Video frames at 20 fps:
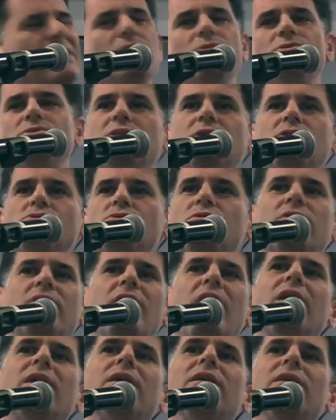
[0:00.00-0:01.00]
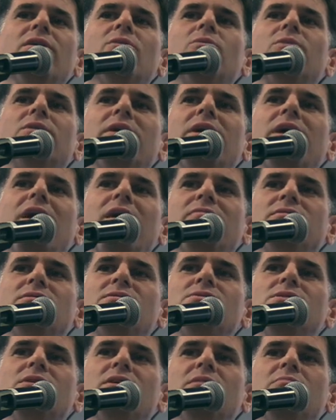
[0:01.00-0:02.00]
leaders in Israel, are not going to hear what they have
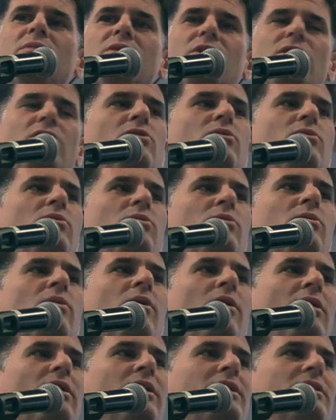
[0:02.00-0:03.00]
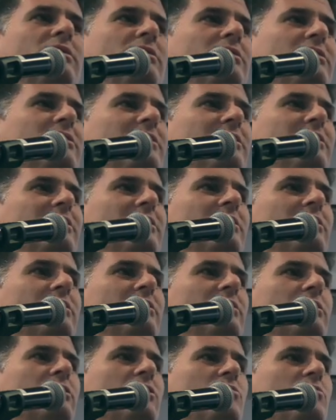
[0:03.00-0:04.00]
to say. But you who are in
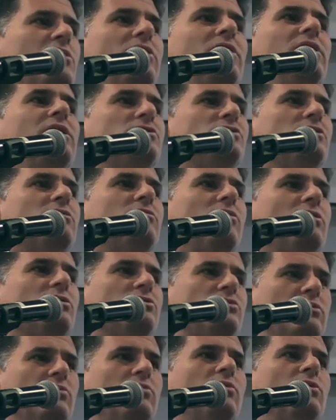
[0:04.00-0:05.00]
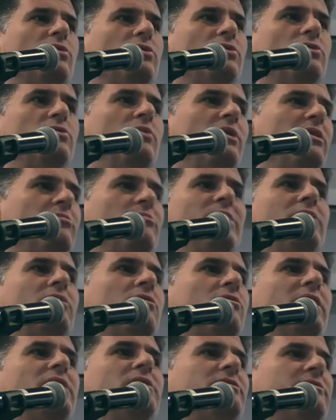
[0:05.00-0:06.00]
communities across the world who have
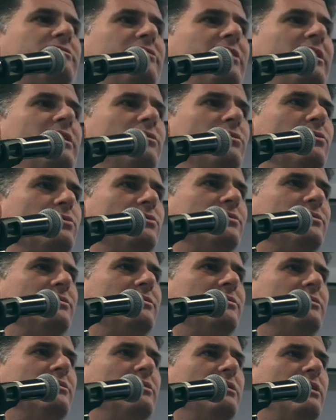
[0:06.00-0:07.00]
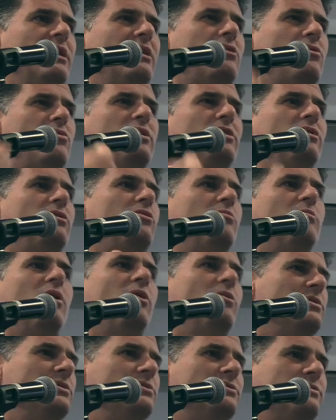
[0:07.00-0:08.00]
been great defenders, at critical
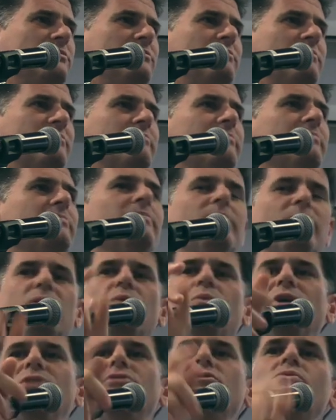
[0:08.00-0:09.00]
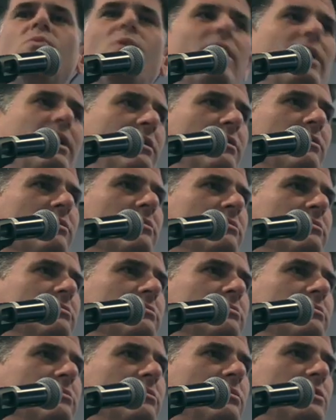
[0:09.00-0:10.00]
moments, we do want to hear
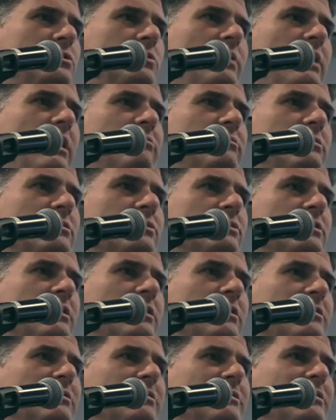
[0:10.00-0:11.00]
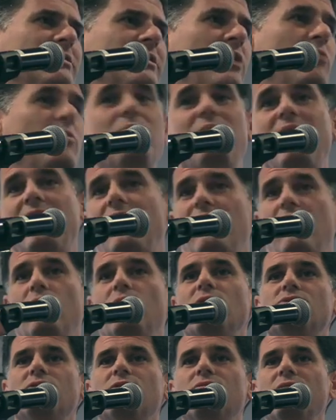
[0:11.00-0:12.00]
what you have to say. And we may not
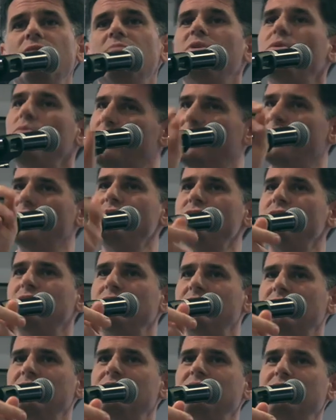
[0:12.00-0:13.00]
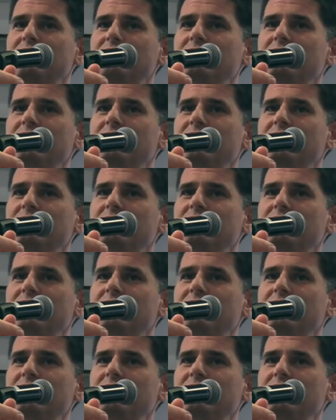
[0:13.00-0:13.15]
always agree, but we'll listen